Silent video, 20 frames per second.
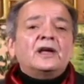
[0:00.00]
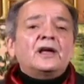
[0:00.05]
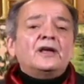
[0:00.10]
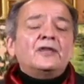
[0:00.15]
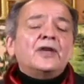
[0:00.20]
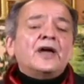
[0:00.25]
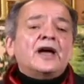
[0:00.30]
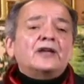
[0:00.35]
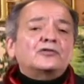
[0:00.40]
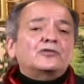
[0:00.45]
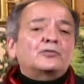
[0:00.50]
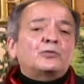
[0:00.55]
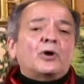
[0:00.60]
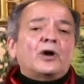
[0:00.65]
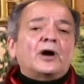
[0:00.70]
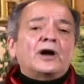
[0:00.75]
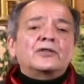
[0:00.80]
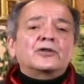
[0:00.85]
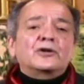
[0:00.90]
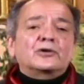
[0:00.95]
And that's
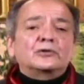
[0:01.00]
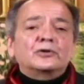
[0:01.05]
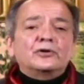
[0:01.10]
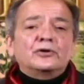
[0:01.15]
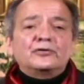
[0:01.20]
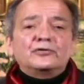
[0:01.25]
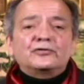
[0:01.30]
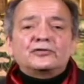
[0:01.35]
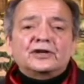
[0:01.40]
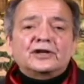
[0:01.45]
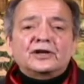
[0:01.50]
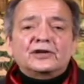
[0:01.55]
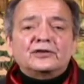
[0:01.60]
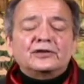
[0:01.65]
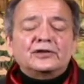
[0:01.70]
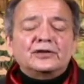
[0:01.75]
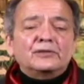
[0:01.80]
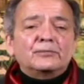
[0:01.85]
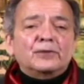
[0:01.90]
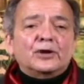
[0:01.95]
why they're losing it
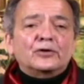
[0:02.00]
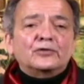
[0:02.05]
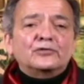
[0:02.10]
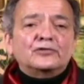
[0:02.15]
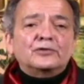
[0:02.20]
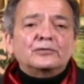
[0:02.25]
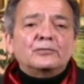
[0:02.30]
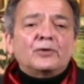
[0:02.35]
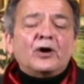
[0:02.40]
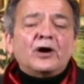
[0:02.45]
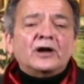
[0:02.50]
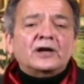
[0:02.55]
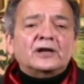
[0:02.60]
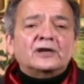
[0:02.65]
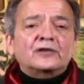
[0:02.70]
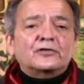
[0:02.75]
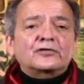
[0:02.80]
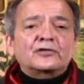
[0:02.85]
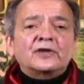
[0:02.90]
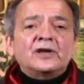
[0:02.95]
in the emerging
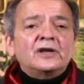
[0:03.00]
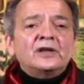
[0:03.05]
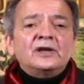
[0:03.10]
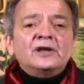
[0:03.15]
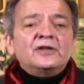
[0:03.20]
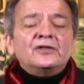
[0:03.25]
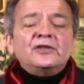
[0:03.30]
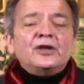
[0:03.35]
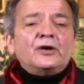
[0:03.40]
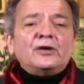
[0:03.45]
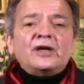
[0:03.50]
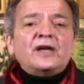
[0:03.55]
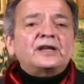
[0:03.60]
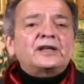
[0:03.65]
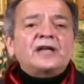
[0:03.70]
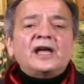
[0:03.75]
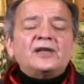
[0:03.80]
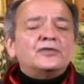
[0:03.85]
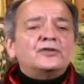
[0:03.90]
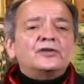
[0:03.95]
markets. There,
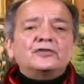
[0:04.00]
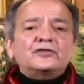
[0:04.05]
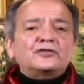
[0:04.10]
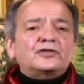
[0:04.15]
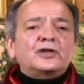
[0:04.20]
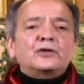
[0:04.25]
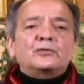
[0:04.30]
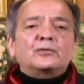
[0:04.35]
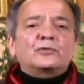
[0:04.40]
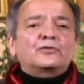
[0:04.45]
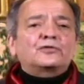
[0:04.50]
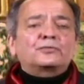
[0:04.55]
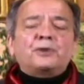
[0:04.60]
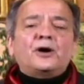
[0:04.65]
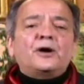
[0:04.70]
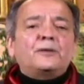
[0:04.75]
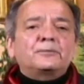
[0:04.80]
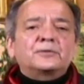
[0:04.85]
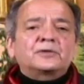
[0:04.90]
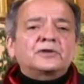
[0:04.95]
again, this thing was
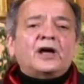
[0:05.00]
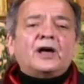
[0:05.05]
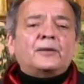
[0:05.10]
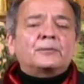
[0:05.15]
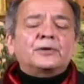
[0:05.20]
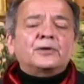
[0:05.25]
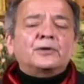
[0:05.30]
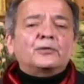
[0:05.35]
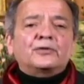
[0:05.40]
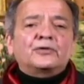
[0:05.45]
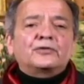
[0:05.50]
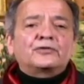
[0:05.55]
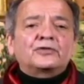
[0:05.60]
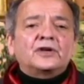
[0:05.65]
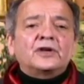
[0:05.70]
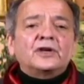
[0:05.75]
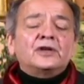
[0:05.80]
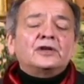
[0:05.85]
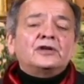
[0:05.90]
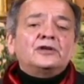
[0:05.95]
pumped up. It
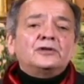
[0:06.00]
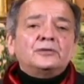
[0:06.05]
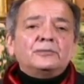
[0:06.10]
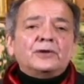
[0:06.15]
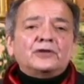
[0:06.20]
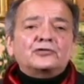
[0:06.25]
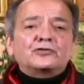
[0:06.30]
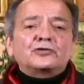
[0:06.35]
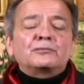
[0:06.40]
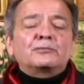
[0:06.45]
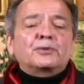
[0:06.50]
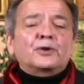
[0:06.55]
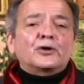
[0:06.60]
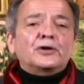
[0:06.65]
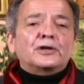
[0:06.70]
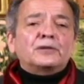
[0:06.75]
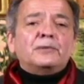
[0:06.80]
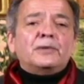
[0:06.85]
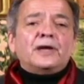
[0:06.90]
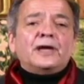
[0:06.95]
was, you mentioned
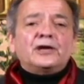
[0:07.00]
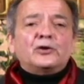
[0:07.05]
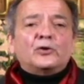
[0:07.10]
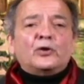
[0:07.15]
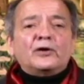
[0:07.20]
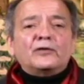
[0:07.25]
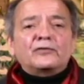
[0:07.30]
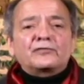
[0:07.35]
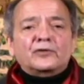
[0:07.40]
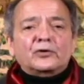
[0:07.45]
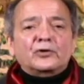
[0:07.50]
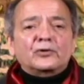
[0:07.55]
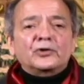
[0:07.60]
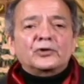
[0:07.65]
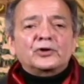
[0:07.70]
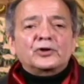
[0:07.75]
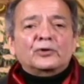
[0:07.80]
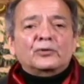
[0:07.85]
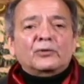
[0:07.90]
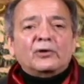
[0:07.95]
Bernie Madoff
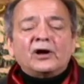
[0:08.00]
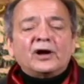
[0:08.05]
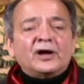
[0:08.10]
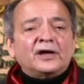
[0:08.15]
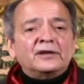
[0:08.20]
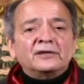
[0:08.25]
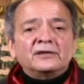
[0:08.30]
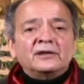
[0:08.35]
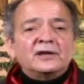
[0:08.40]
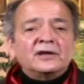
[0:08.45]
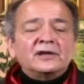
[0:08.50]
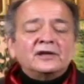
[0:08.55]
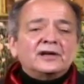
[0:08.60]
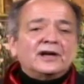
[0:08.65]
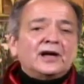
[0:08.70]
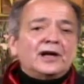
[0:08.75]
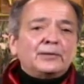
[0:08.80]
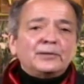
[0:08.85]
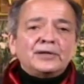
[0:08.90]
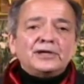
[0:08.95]
earlier on.
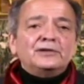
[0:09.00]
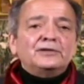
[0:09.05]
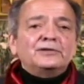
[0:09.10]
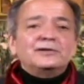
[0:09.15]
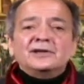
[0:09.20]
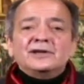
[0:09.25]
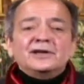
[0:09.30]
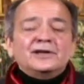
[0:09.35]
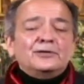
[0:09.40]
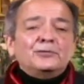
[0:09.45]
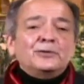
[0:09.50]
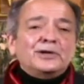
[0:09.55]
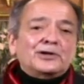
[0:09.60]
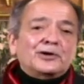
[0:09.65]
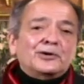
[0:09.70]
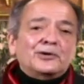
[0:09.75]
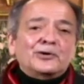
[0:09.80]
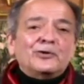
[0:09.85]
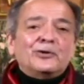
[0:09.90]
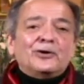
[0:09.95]
I mean, we
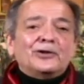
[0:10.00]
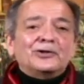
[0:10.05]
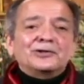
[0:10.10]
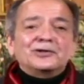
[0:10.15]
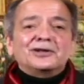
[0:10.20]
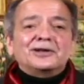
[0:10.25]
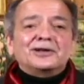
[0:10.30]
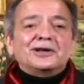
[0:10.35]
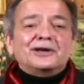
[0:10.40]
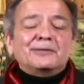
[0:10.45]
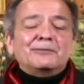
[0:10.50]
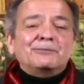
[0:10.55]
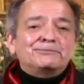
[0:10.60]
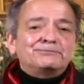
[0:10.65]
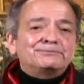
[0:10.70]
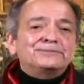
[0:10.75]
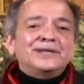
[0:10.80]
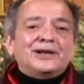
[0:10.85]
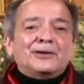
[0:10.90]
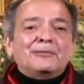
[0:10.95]
could call,
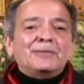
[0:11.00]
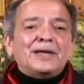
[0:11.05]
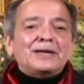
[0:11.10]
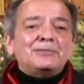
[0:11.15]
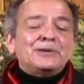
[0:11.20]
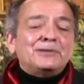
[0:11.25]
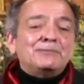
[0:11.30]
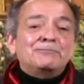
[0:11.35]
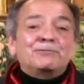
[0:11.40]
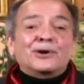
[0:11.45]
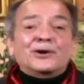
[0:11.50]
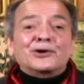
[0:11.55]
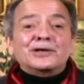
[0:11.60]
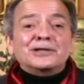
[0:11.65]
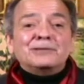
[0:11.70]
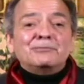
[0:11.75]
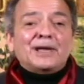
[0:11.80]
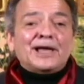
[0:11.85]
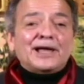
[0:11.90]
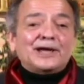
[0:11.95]
you know, maybe
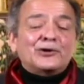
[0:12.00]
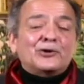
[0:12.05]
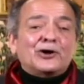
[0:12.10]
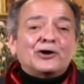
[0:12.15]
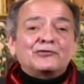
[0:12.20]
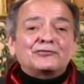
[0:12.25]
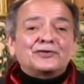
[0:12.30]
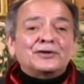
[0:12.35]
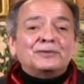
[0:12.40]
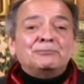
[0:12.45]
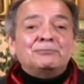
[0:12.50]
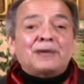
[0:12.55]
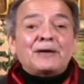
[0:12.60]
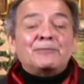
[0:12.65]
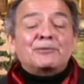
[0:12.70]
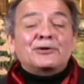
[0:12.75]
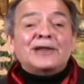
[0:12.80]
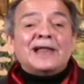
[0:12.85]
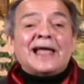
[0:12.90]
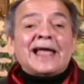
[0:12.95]
Bernie Madoff and
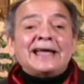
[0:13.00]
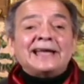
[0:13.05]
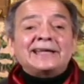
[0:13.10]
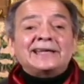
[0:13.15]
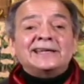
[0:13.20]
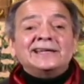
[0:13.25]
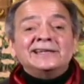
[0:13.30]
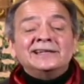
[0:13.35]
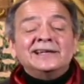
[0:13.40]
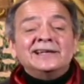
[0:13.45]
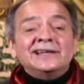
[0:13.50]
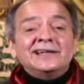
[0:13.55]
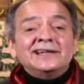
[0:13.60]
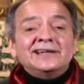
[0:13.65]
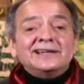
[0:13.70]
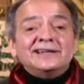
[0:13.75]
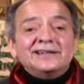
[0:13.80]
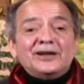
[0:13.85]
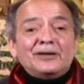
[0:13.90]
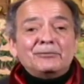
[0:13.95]
Ben Bernanke,
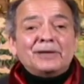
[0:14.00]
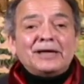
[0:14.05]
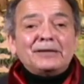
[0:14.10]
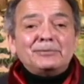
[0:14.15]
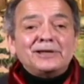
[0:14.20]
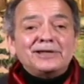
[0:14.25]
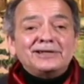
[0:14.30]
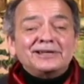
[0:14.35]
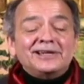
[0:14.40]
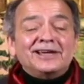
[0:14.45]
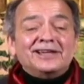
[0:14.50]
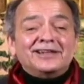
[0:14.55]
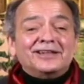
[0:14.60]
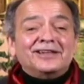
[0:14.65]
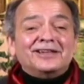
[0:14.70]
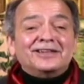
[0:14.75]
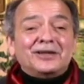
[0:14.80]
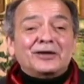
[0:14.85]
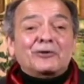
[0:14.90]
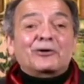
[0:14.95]
you know, maybe
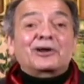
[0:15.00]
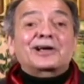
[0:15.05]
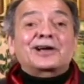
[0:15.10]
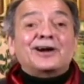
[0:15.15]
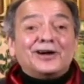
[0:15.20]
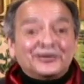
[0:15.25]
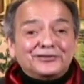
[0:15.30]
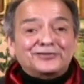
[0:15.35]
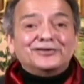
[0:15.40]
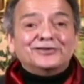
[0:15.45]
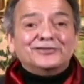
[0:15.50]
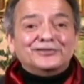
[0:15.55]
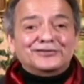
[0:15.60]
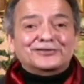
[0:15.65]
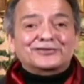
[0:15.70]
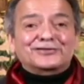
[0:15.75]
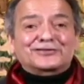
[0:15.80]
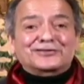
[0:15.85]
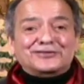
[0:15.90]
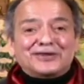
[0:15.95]
they were
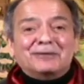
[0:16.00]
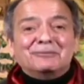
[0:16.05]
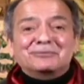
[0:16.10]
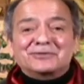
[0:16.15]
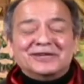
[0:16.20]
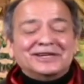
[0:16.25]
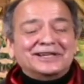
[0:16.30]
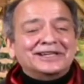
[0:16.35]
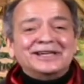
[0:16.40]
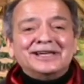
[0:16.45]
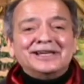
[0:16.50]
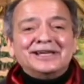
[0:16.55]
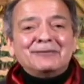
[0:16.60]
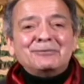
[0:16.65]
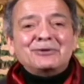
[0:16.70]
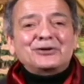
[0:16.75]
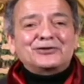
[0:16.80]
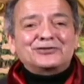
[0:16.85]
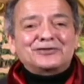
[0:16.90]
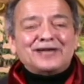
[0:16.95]
cousins or something,
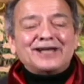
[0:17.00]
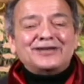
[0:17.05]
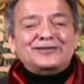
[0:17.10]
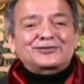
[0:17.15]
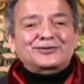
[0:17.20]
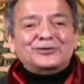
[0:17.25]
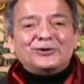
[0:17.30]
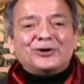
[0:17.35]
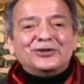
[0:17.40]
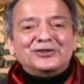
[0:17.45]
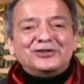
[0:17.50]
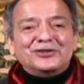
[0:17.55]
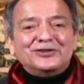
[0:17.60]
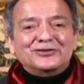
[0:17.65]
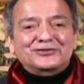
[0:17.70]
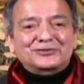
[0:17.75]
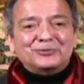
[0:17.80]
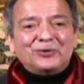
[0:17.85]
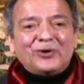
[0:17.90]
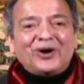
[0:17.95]
because that's all
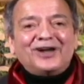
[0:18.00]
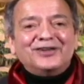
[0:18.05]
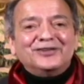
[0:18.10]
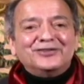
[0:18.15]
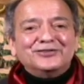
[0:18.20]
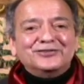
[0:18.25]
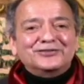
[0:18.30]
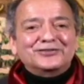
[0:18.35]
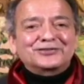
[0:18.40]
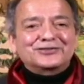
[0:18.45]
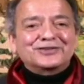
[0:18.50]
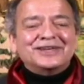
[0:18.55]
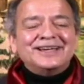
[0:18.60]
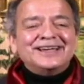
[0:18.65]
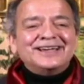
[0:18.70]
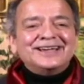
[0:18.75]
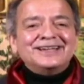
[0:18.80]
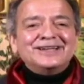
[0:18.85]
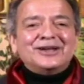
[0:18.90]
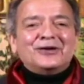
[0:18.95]
this was.
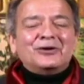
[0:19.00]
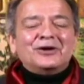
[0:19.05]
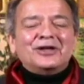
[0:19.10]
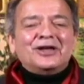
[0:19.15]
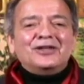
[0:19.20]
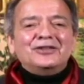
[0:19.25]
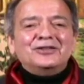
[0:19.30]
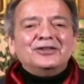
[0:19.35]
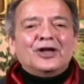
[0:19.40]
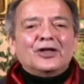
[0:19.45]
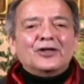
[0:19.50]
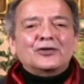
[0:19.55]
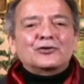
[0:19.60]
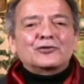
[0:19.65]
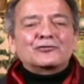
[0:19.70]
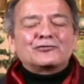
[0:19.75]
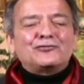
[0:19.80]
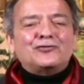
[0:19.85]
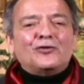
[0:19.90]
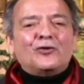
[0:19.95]
You know,
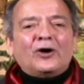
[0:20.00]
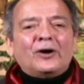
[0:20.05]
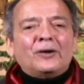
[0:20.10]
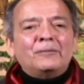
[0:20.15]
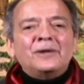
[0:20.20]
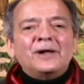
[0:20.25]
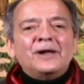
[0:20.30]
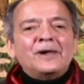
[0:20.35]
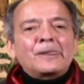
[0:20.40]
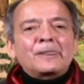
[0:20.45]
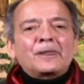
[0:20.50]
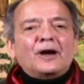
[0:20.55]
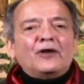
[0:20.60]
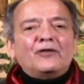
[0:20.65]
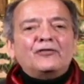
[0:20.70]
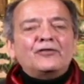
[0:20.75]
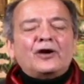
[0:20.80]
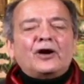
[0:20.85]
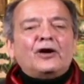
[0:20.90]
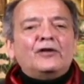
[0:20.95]
another form
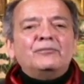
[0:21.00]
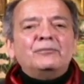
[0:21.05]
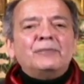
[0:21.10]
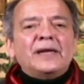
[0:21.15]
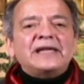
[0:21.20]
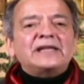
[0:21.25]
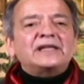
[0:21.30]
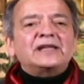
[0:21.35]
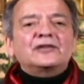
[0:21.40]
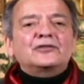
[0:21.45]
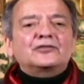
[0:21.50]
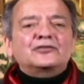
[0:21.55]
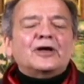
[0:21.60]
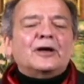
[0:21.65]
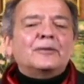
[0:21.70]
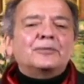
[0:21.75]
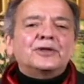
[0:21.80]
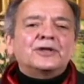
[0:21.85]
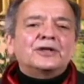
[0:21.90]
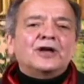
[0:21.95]
of making
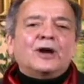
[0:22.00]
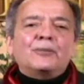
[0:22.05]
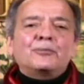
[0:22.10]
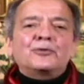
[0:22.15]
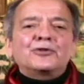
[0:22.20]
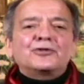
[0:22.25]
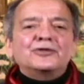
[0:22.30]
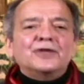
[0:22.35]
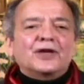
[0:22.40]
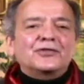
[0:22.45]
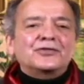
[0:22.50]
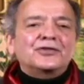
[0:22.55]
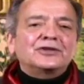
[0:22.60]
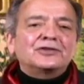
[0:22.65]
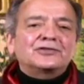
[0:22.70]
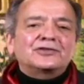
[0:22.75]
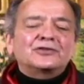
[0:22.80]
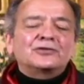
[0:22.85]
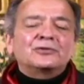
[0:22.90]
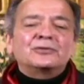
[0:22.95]
something up with
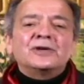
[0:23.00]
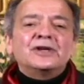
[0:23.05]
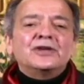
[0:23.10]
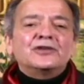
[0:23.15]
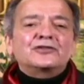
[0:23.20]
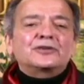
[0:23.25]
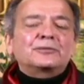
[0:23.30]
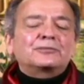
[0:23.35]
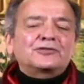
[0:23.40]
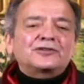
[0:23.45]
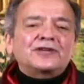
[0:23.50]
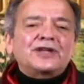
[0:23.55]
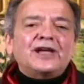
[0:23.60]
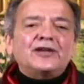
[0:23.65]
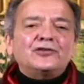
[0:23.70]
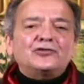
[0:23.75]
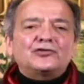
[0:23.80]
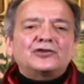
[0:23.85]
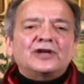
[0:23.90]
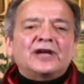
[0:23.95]
nothing to
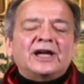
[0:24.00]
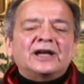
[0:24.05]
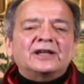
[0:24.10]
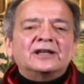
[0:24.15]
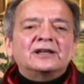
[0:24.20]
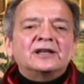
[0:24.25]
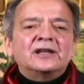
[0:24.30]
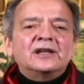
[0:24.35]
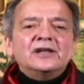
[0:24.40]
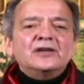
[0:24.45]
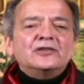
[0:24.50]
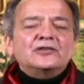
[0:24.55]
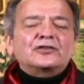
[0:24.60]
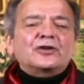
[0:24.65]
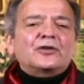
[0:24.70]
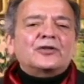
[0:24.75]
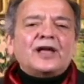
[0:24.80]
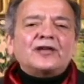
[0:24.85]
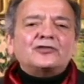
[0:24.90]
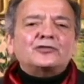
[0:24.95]
substantiate it.
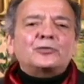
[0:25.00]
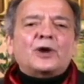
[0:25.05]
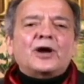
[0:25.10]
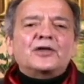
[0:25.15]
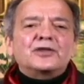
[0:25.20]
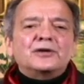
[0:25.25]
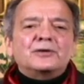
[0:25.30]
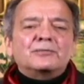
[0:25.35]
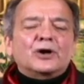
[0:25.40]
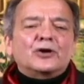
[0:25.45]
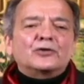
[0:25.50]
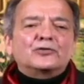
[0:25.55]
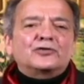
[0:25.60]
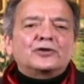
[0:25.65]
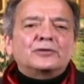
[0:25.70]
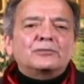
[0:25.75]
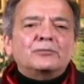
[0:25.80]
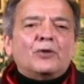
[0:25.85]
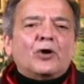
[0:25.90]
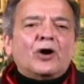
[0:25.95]
So that's why the
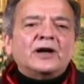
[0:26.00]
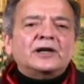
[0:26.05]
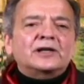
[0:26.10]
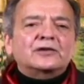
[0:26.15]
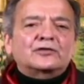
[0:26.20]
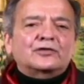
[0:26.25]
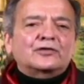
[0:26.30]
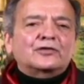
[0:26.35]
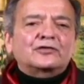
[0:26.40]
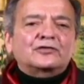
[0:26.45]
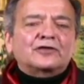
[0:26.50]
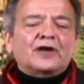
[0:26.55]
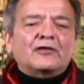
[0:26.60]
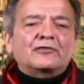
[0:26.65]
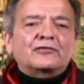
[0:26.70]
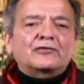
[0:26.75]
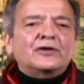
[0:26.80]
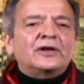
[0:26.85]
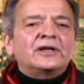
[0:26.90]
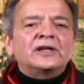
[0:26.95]
emerging markets are
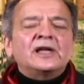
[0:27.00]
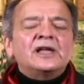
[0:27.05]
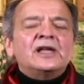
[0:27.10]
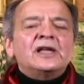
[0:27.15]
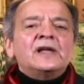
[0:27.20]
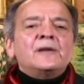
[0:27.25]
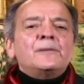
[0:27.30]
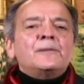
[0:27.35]
suffering.